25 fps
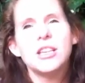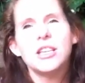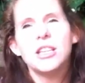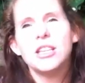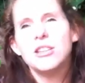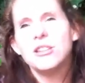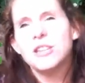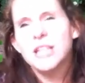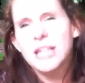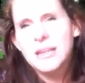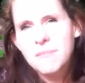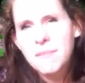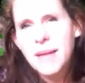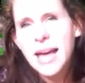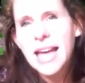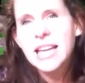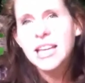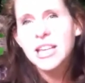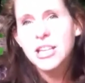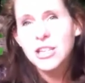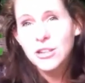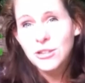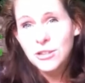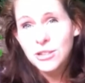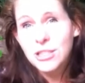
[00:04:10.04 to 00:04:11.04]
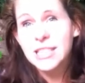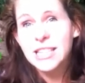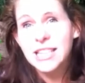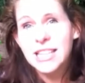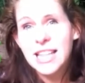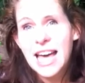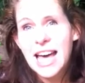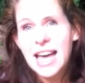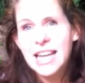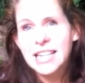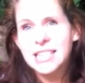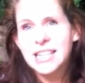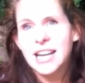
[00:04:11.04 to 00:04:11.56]
You can make use of
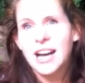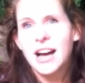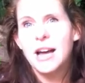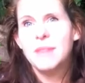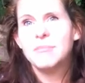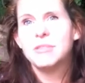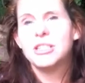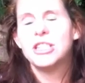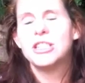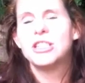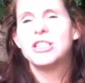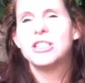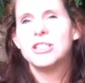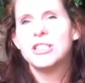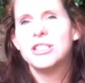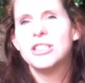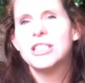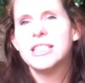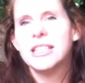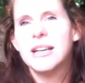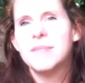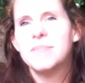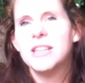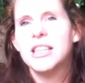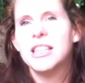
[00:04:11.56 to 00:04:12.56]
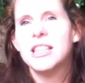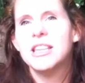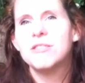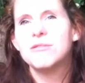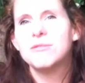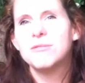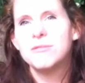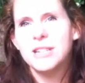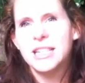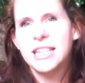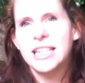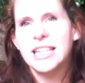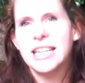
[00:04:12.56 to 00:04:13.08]
that time to do something that
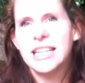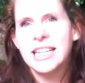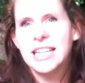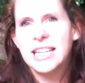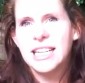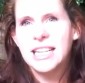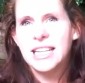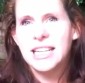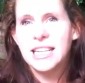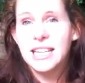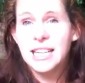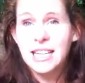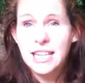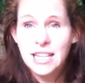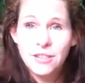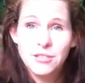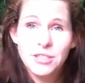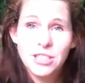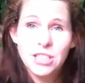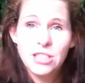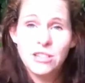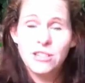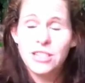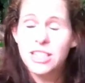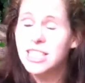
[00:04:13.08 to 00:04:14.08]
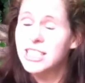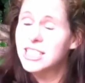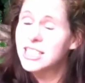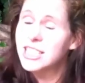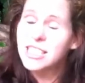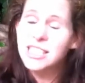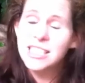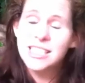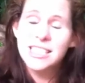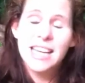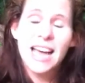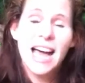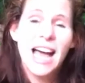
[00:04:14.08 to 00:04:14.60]
really lifts you, and it
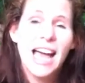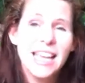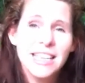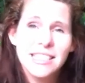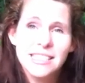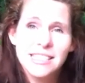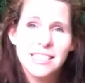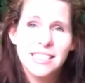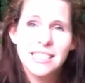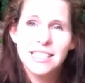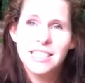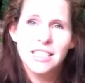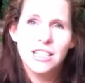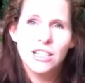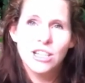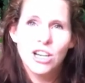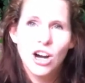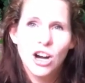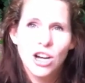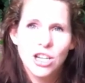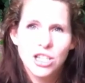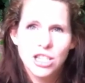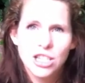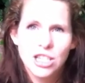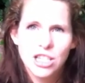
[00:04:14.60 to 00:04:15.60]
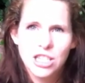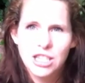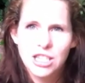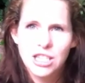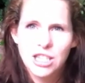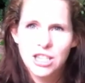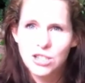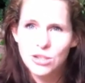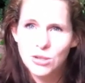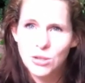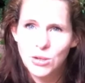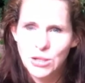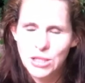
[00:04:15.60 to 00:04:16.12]
just takes a little conscious
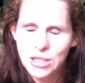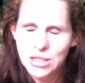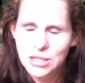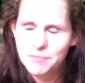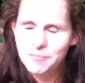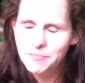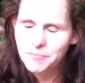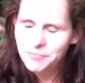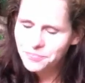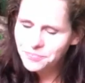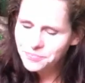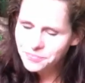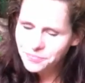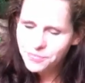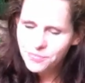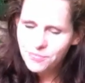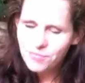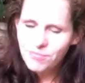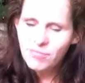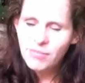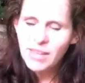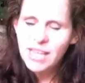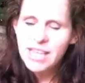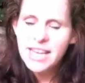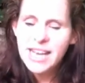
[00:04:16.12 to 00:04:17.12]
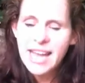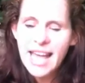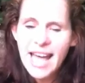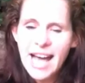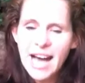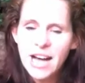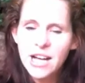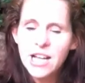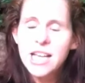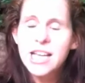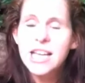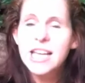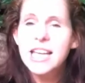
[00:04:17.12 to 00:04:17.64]
thought.
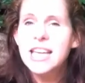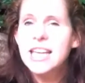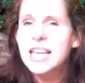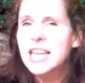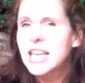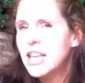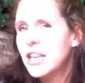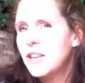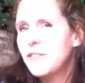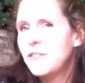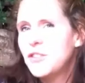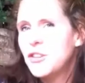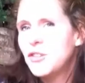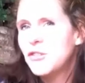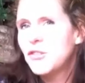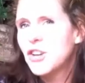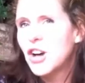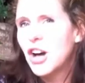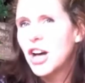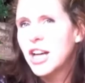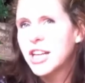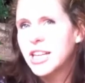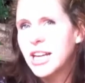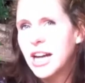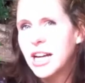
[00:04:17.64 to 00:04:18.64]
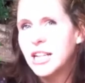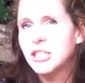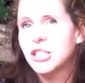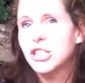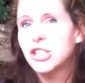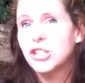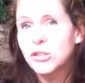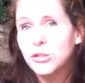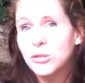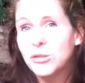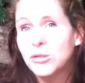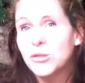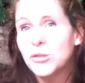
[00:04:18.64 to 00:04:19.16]
Now, if you've got young
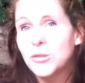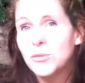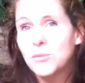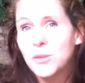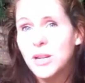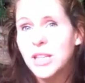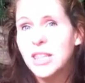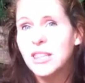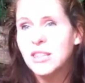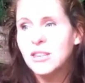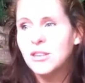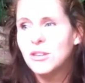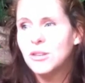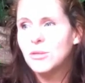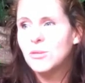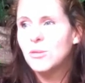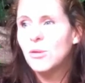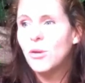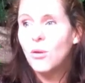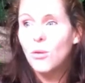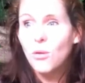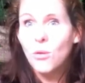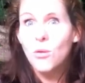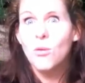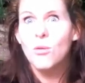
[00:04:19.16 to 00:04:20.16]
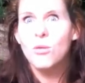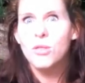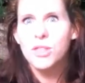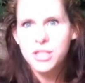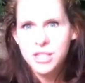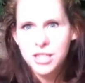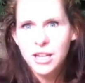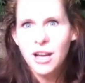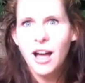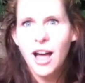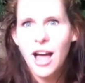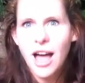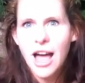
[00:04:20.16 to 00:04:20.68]
children with you all the
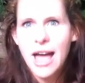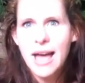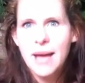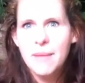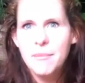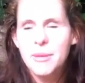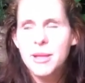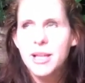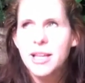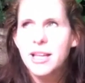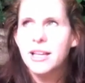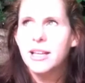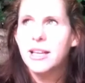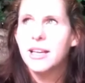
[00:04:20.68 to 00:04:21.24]
time,